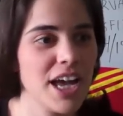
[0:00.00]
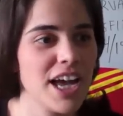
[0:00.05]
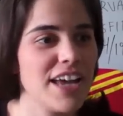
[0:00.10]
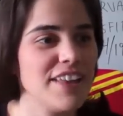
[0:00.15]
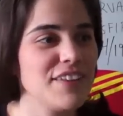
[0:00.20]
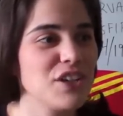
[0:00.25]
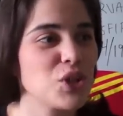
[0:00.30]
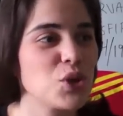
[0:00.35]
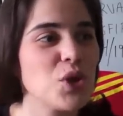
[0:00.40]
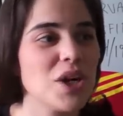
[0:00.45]

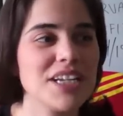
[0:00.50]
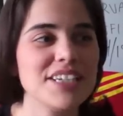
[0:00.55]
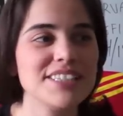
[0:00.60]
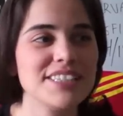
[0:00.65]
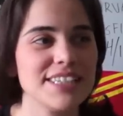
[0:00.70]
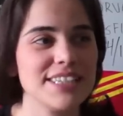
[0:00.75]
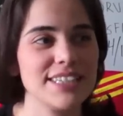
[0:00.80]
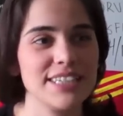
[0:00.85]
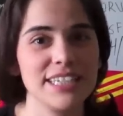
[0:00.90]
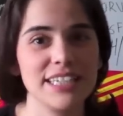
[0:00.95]
And the
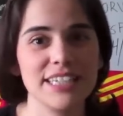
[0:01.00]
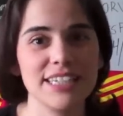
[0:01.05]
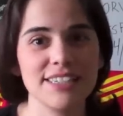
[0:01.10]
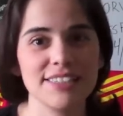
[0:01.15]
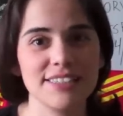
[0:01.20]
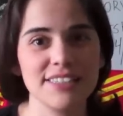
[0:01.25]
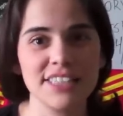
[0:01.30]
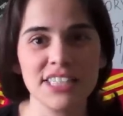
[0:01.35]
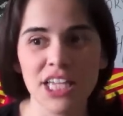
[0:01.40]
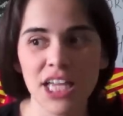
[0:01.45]
crazy thing
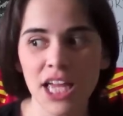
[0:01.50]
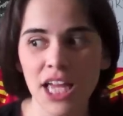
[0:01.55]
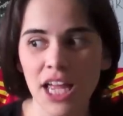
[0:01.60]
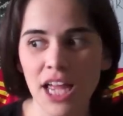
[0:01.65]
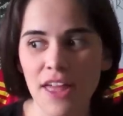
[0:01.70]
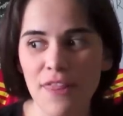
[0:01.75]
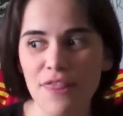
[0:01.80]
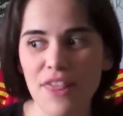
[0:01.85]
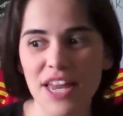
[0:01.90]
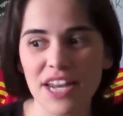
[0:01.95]
is
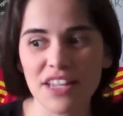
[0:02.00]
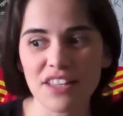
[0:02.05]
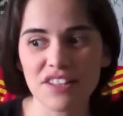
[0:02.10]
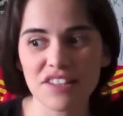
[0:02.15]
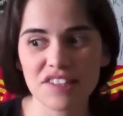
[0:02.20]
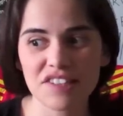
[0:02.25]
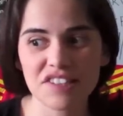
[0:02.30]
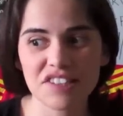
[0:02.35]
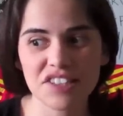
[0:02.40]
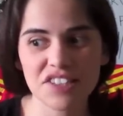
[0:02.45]
that
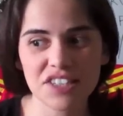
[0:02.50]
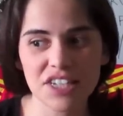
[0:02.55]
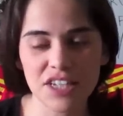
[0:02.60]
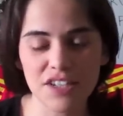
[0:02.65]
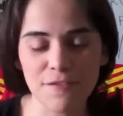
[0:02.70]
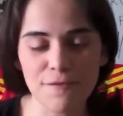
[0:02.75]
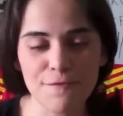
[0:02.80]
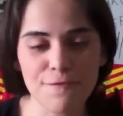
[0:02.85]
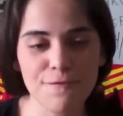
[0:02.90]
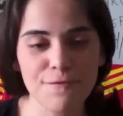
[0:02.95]
it's
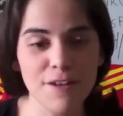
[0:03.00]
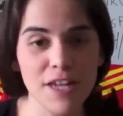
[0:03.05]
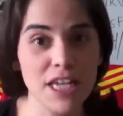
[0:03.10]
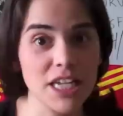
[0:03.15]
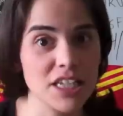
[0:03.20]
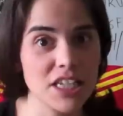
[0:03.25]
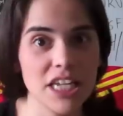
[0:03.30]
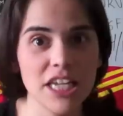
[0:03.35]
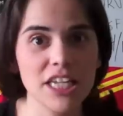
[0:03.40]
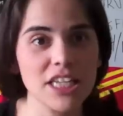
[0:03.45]
it
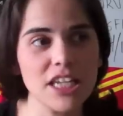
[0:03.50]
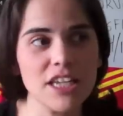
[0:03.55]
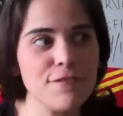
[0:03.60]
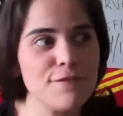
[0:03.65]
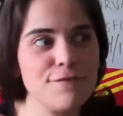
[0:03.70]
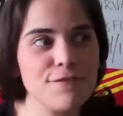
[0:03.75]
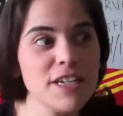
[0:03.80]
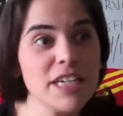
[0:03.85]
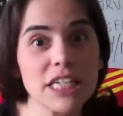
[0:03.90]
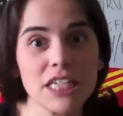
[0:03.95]
fit it, it
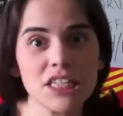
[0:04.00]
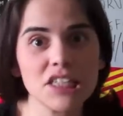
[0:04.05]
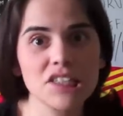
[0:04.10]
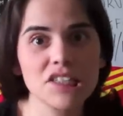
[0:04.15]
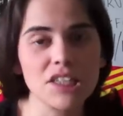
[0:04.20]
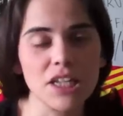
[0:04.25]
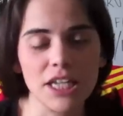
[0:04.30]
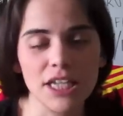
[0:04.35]
fits.